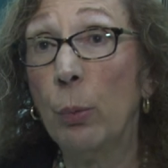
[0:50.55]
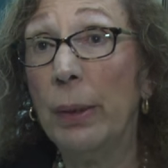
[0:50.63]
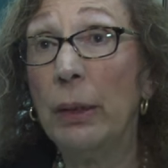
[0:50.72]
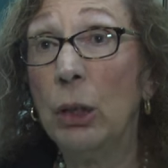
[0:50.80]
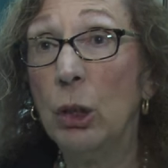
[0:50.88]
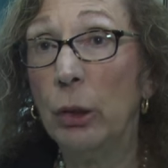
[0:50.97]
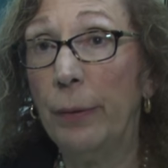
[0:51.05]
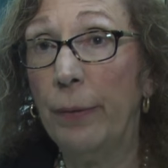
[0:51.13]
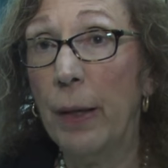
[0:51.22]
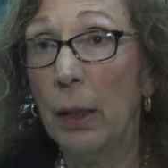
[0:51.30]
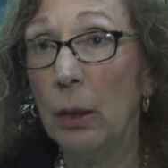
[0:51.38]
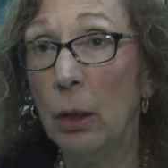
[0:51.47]
a really good
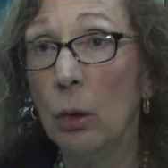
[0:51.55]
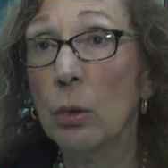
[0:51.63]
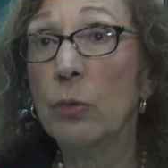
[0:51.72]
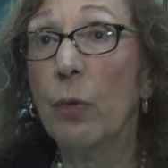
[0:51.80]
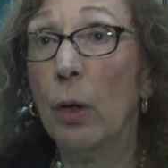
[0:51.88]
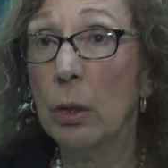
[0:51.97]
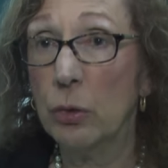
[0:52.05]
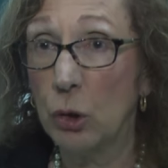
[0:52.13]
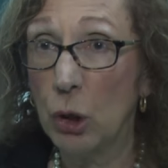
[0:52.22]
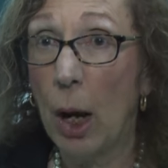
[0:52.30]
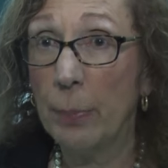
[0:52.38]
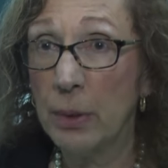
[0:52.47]
thing, you know, as far as
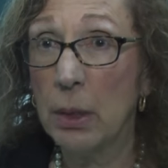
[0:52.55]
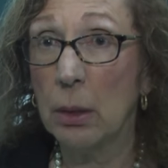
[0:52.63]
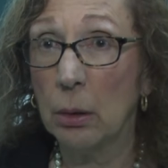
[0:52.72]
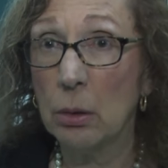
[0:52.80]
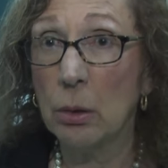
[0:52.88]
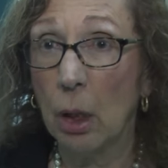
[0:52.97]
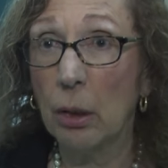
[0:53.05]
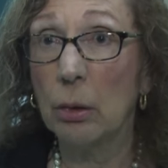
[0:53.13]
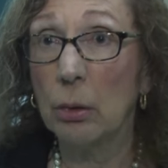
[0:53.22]
job seekers are